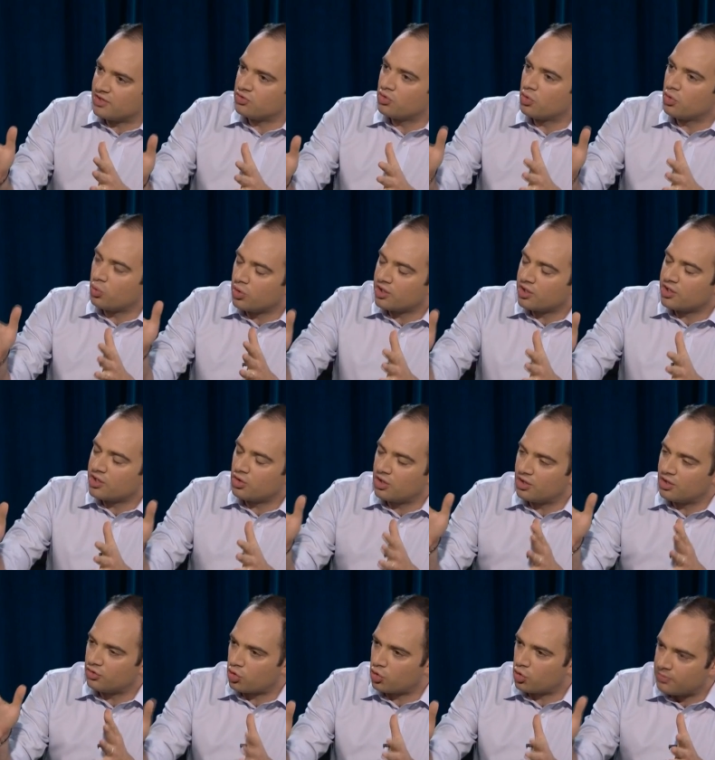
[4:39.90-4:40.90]
You're working
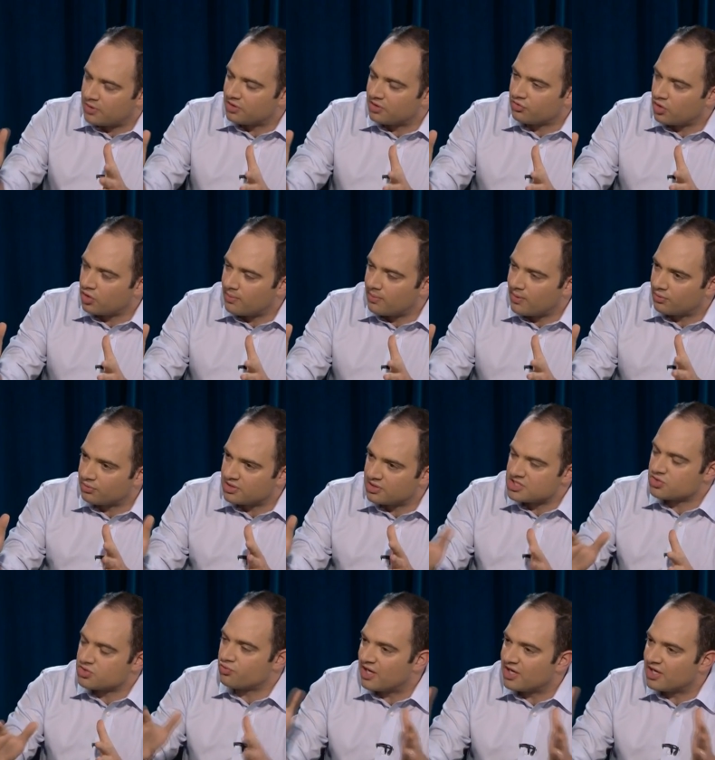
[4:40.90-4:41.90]
on a documentary about
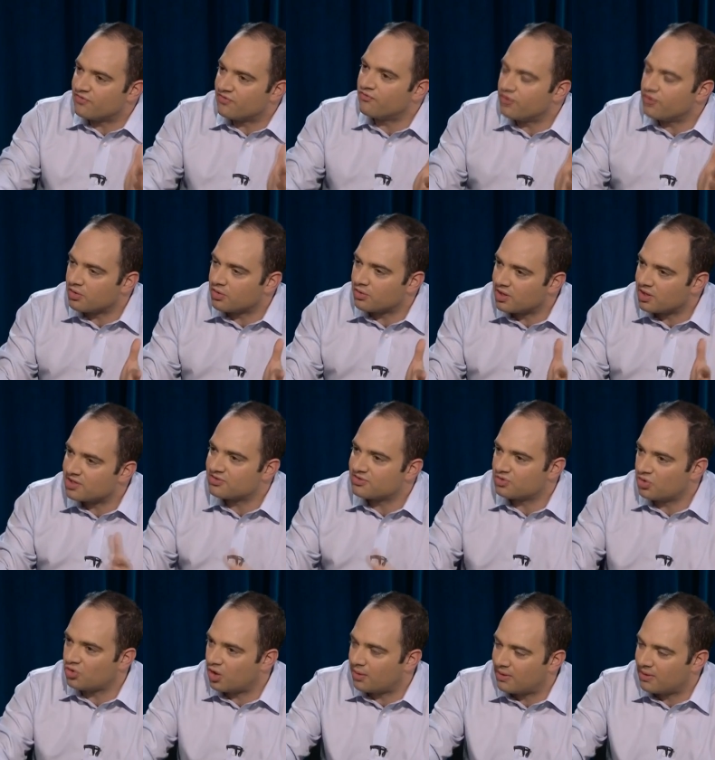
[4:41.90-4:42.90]
this great figure.
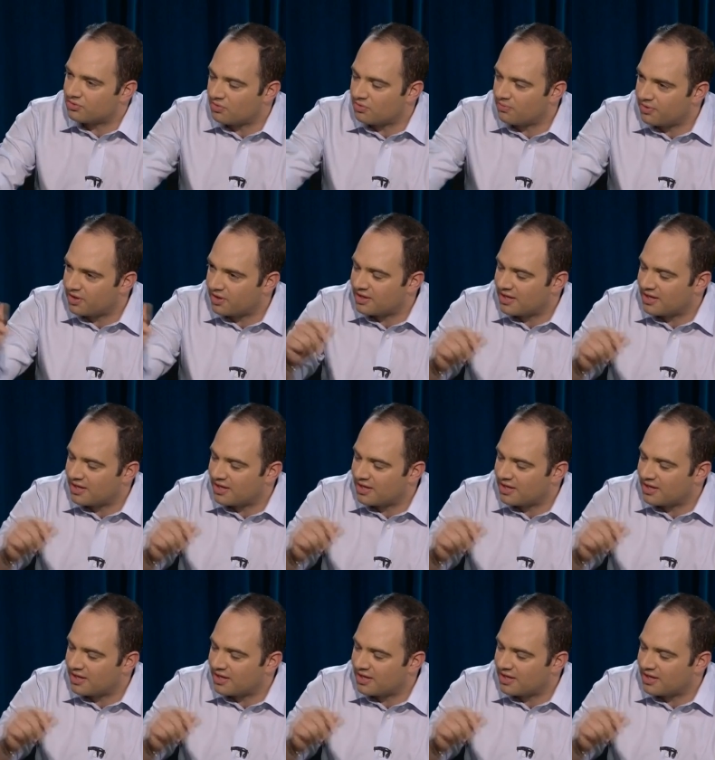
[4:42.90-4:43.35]
Let's talk about something